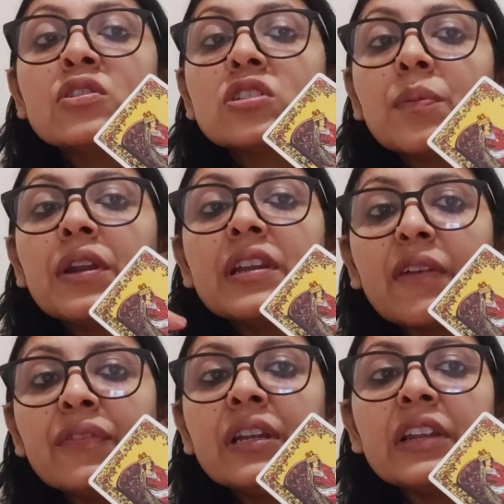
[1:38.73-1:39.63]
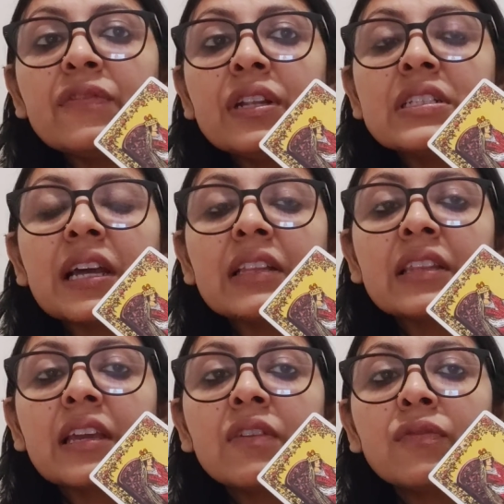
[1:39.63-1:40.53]
So somebody definitely feels like
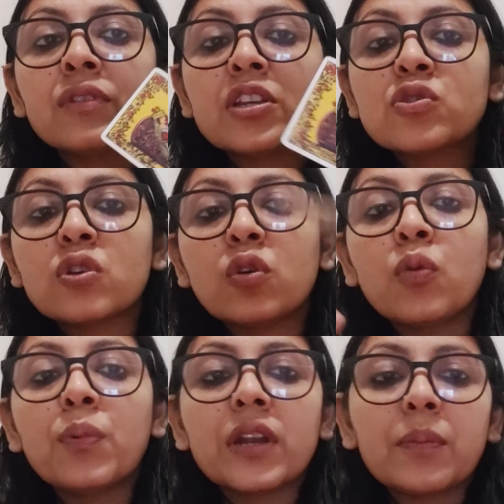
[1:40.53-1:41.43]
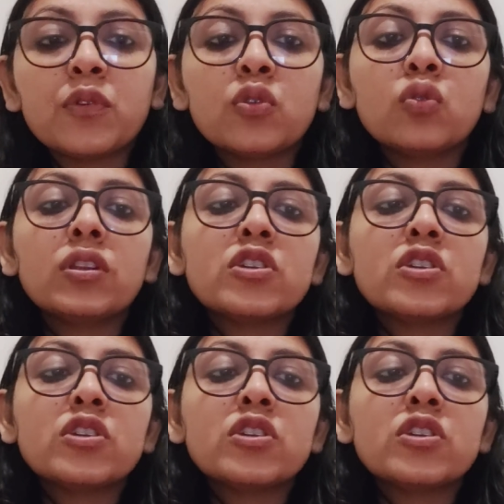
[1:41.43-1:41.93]
they should open up to you.